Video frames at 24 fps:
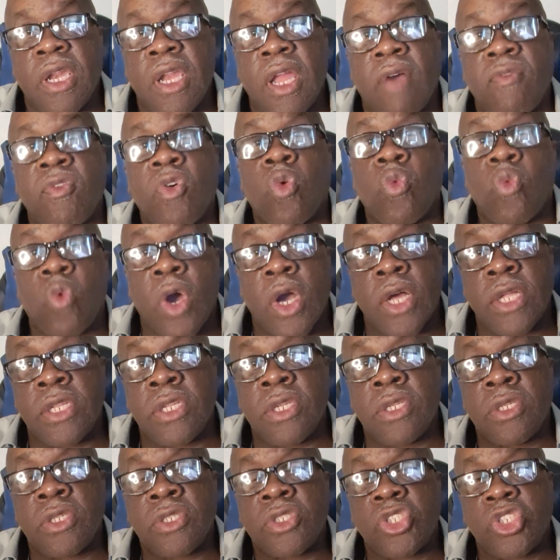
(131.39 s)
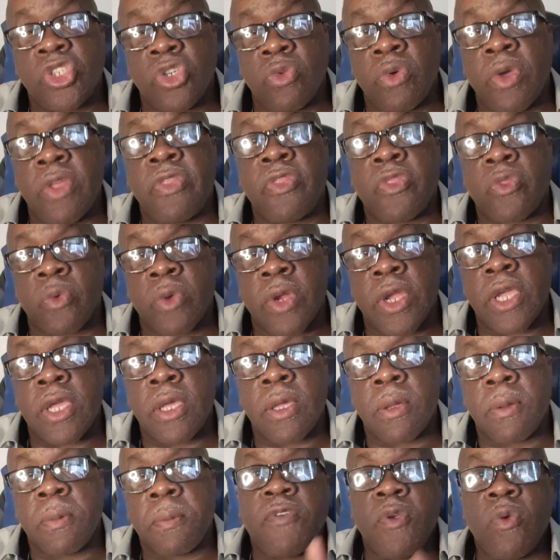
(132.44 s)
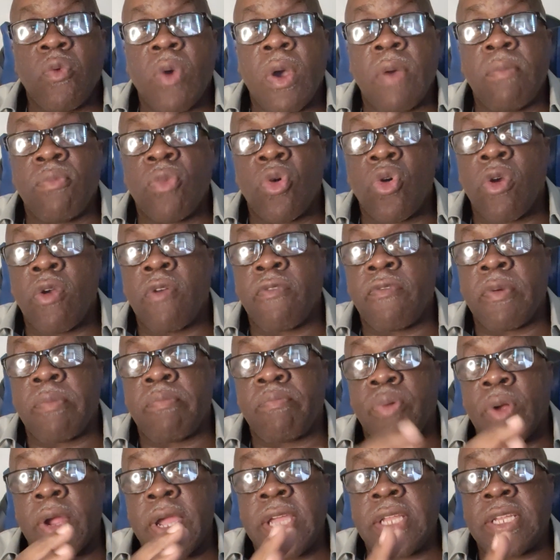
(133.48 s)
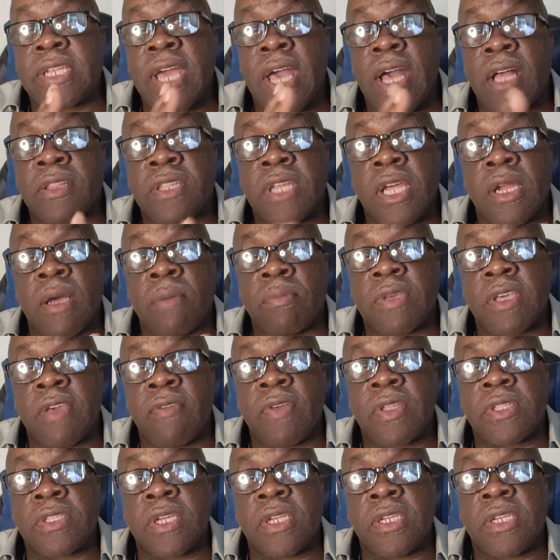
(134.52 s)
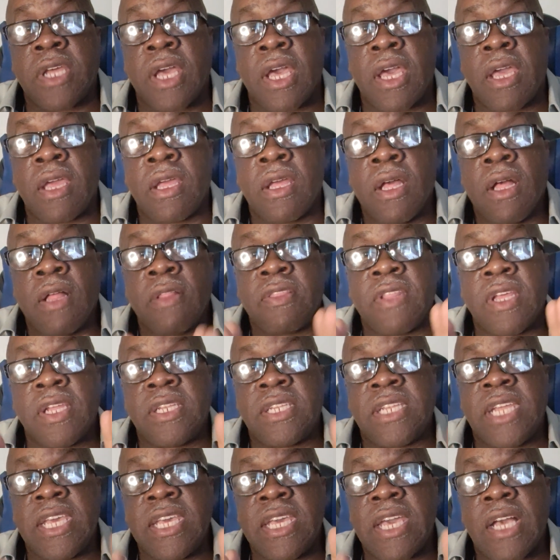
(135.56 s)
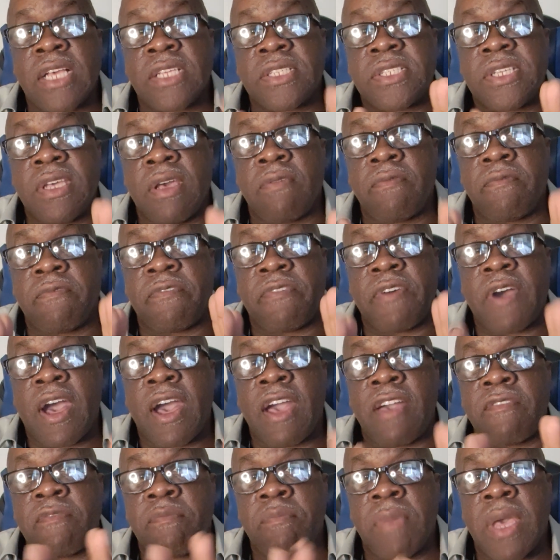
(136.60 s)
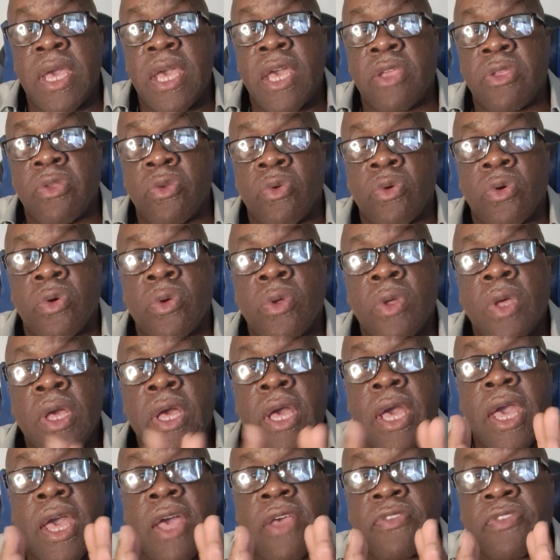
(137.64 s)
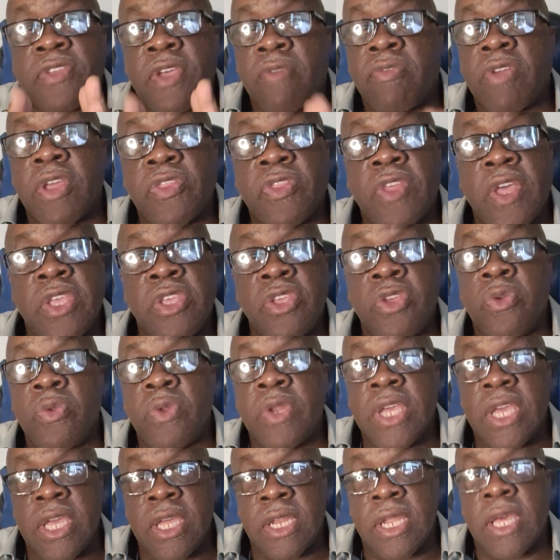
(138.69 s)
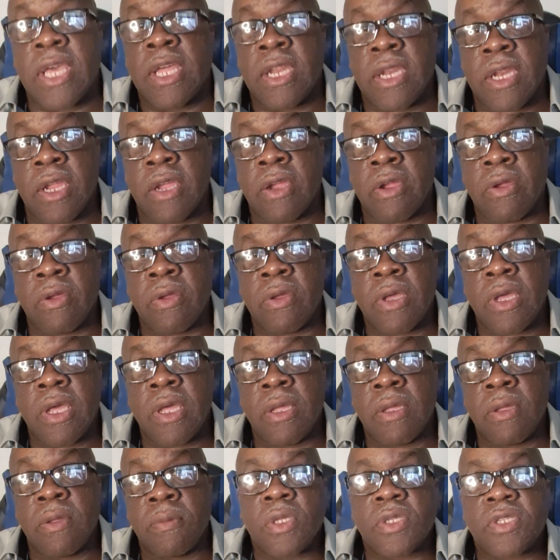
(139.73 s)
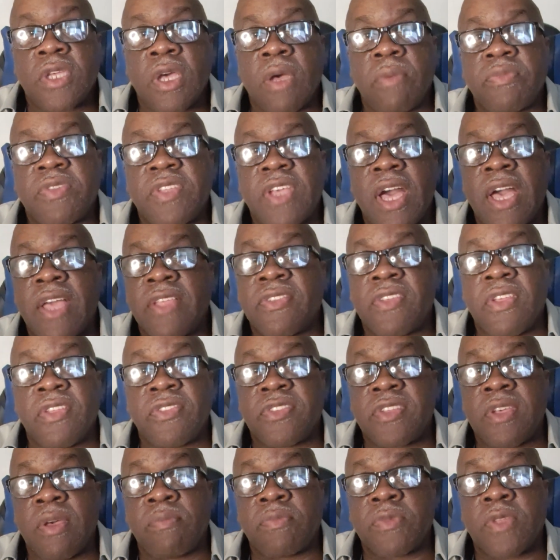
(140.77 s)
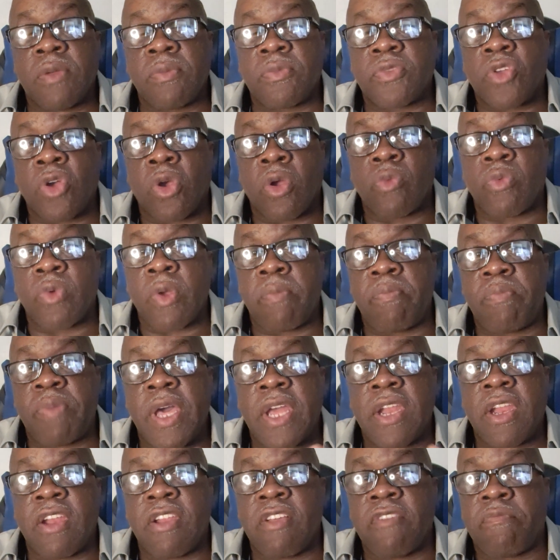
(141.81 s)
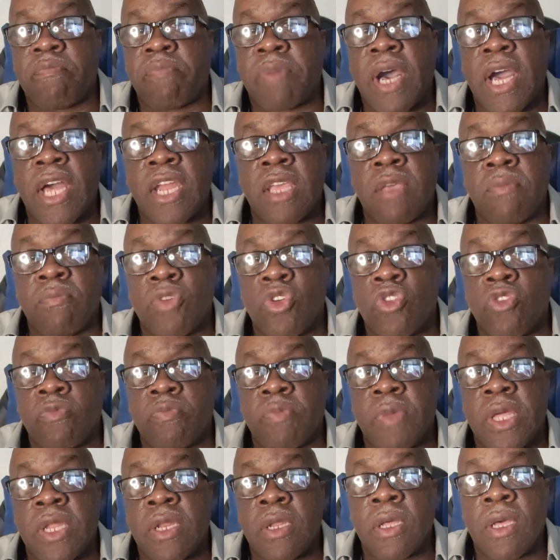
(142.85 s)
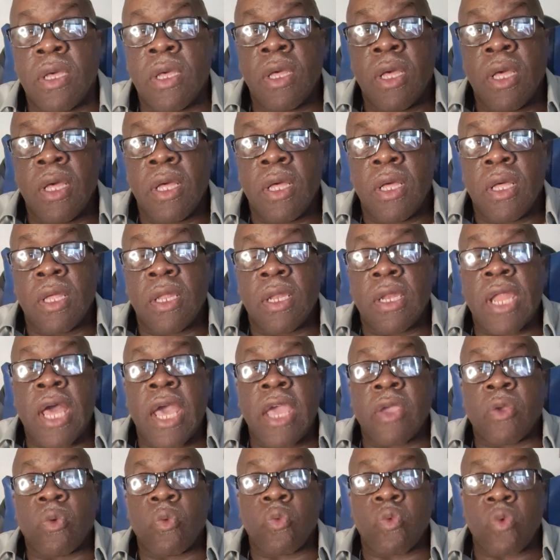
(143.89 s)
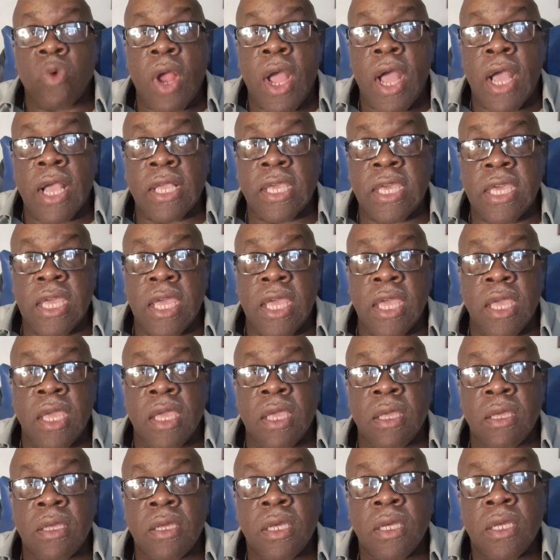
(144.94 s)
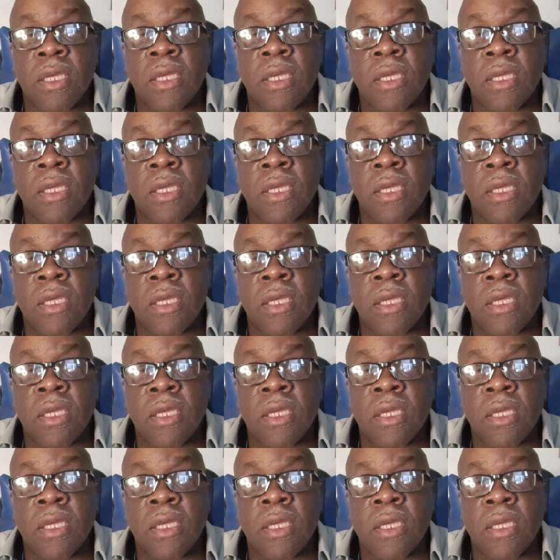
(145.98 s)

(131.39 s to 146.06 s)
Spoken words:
level 1, 2, and 3. If you want more of a breakdown than I'm giving today, the DSM-5 manual has everything you need in there. Some signs and symptoms are repetitive body movement, like rocking,